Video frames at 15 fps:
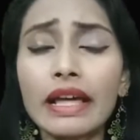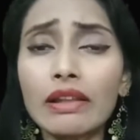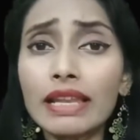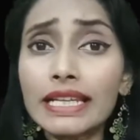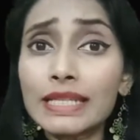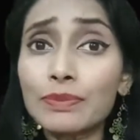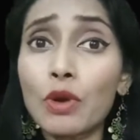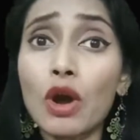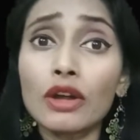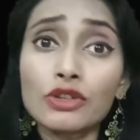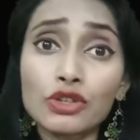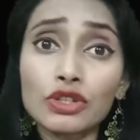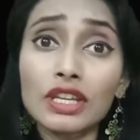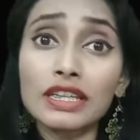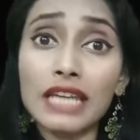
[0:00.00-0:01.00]
Now let's move
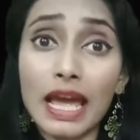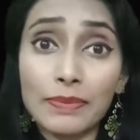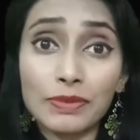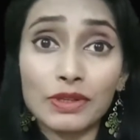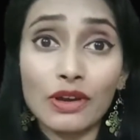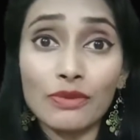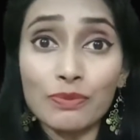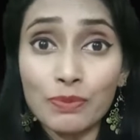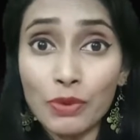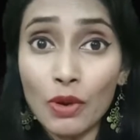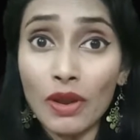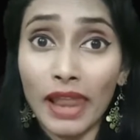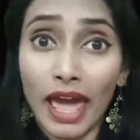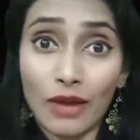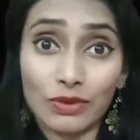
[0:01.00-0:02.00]
on to the types of
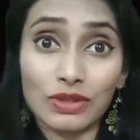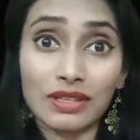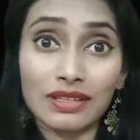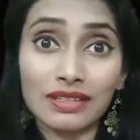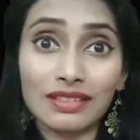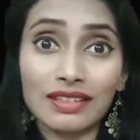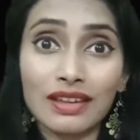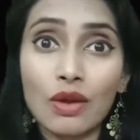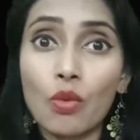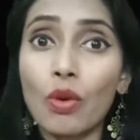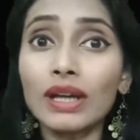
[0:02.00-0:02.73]
pronouns.